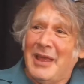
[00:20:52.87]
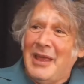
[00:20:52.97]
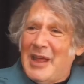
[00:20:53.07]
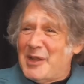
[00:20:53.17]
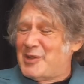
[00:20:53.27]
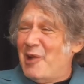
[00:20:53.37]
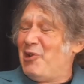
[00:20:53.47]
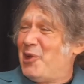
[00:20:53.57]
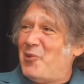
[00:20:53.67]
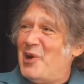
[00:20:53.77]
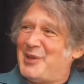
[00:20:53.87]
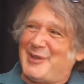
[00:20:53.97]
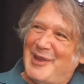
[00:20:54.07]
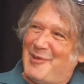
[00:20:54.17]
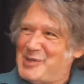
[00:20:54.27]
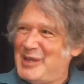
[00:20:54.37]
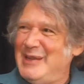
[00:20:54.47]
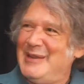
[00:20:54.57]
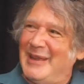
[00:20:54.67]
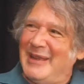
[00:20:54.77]
Mm. It's not really quite the same as
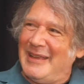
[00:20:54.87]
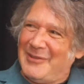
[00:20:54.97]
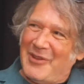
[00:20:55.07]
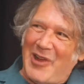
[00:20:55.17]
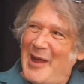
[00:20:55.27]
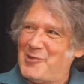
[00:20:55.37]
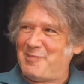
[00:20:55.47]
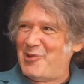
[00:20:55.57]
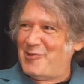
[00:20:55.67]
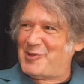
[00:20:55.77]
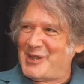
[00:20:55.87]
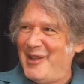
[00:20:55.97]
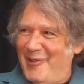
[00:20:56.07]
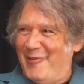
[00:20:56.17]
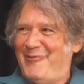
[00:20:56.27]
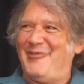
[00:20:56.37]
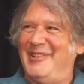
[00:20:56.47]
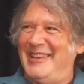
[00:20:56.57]
eating in your house by yourself.